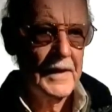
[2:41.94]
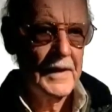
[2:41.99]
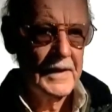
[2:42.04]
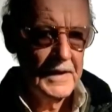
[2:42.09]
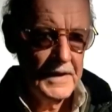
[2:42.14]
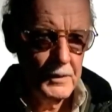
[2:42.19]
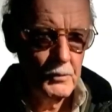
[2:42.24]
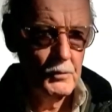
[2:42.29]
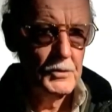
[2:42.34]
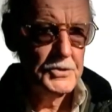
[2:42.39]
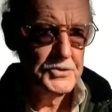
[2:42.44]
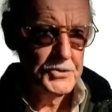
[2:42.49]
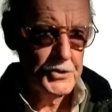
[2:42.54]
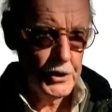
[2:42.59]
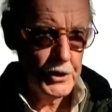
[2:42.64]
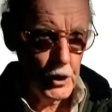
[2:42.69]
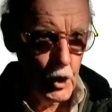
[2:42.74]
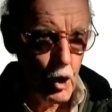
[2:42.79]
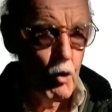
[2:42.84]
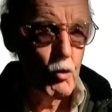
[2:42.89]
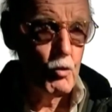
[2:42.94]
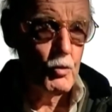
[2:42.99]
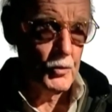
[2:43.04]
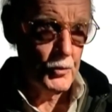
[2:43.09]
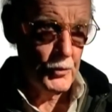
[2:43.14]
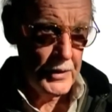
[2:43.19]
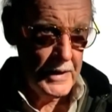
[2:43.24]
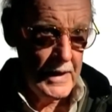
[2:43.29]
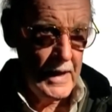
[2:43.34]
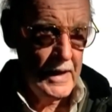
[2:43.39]
that he was the
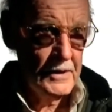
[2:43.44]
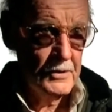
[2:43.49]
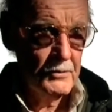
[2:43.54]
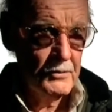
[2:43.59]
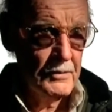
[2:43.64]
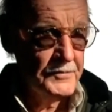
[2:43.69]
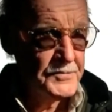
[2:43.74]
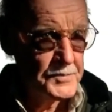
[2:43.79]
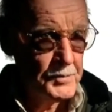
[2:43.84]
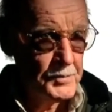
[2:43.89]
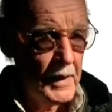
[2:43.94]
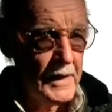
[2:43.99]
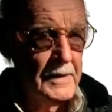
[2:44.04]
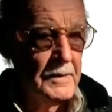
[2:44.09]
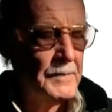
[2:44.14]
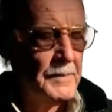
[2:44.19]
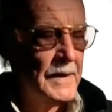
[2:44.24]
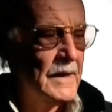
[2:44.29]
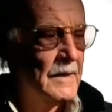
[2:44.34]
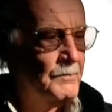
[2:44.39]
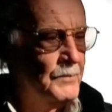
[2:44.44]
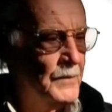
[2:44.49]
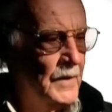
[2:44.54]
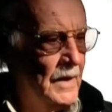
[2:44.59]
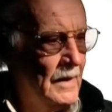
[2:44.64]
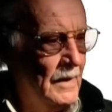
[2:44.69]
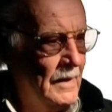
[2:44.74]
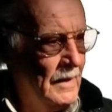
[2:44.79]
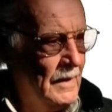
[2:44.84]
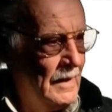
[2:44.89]
co-creator of Spider-Man